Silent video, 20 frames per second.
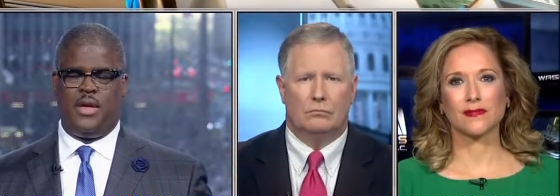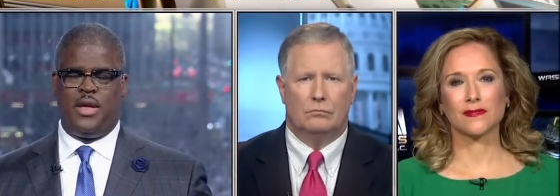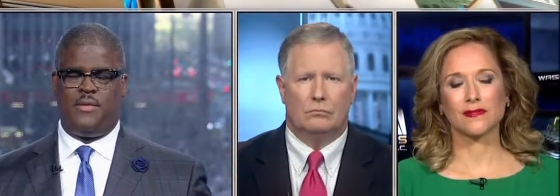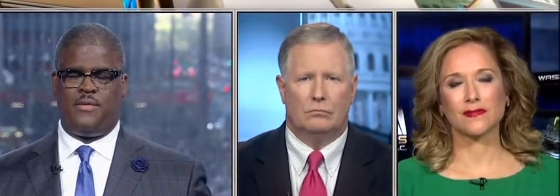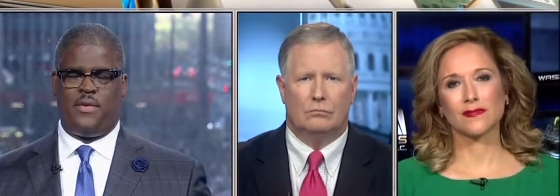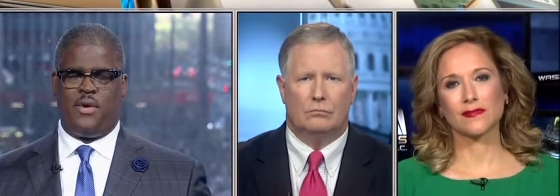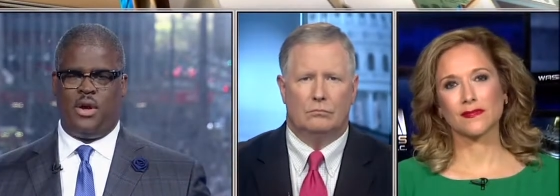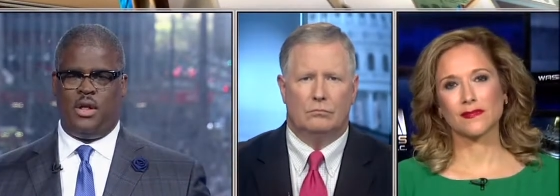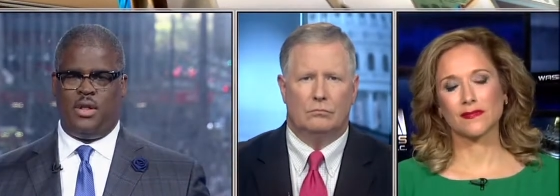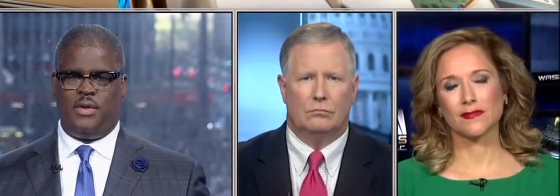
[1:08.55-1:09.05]

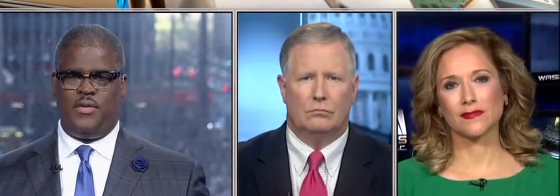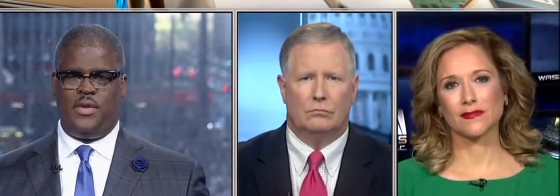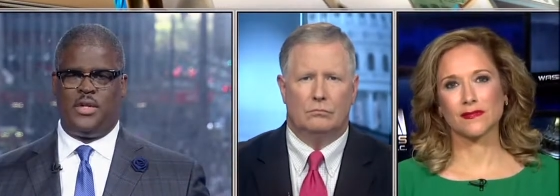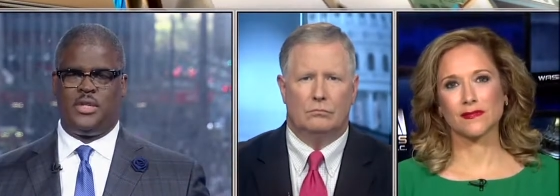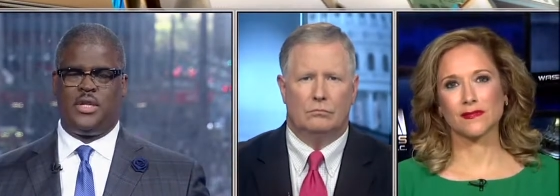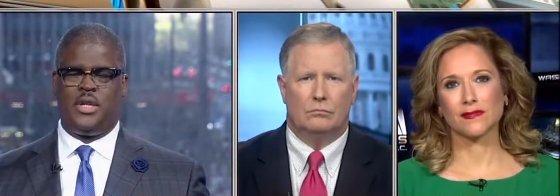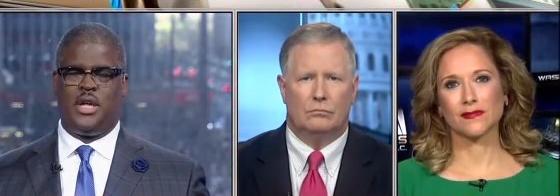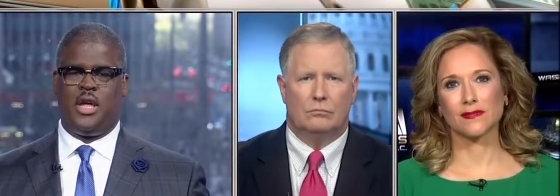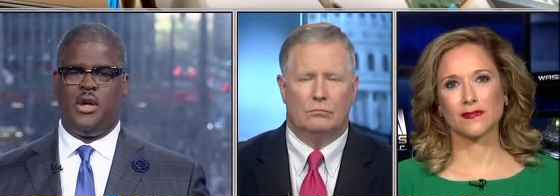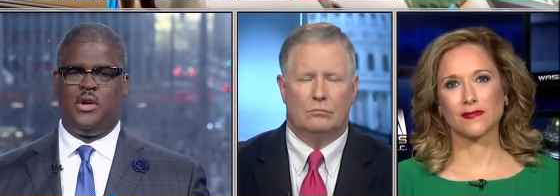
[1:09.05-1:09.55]
Speaker 1: if all of
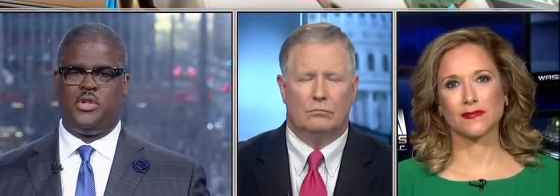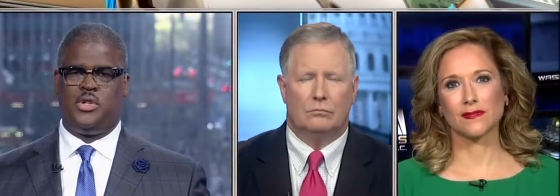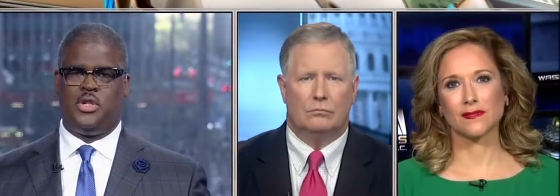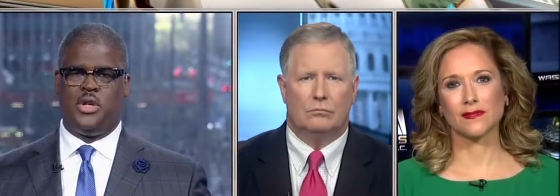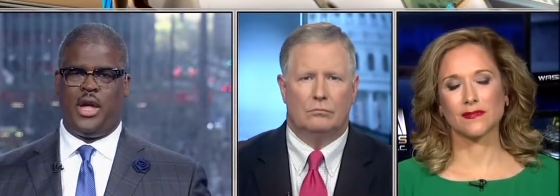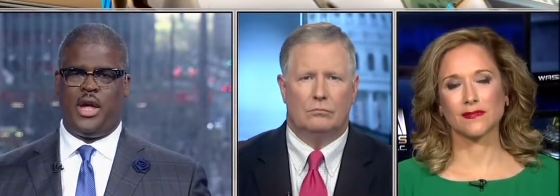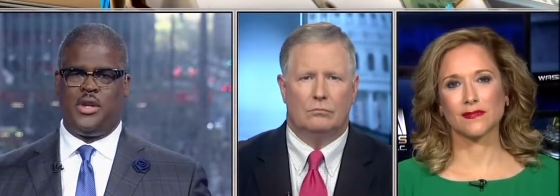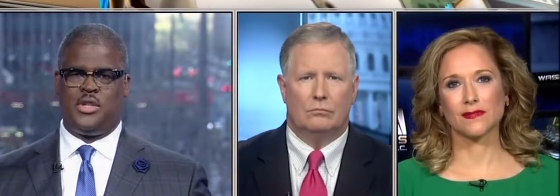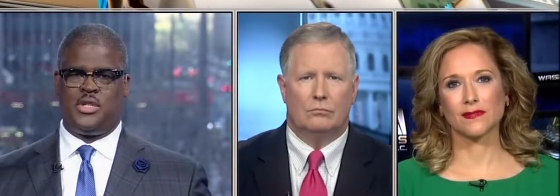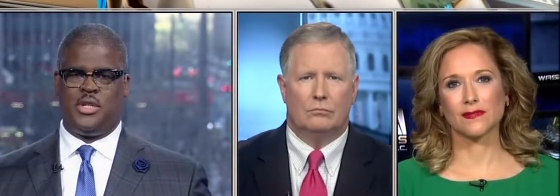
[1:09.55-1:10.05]
this
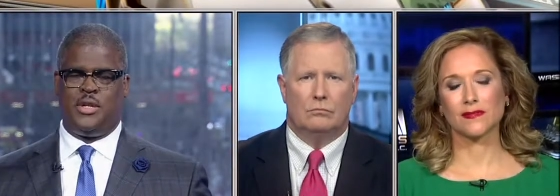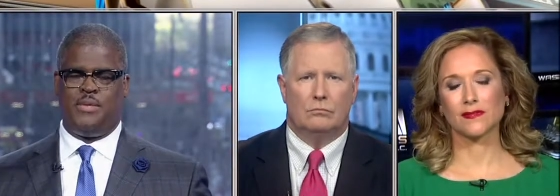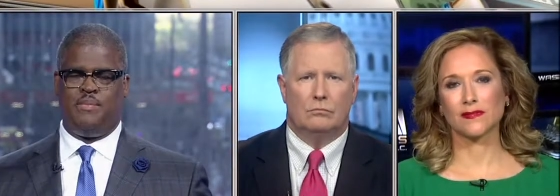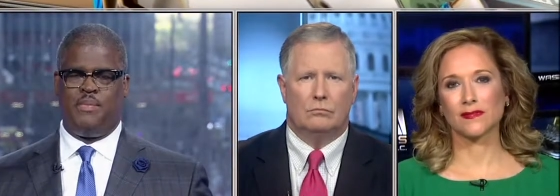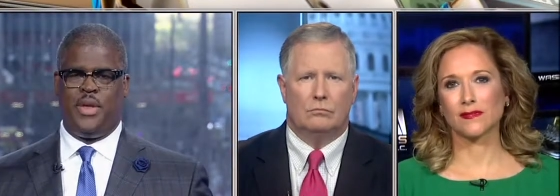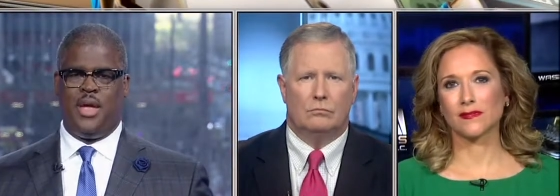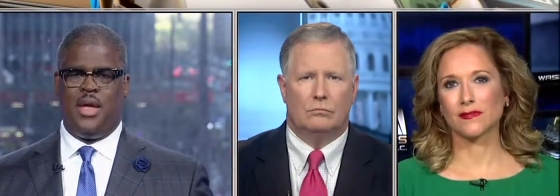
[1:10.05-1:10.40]
negotiation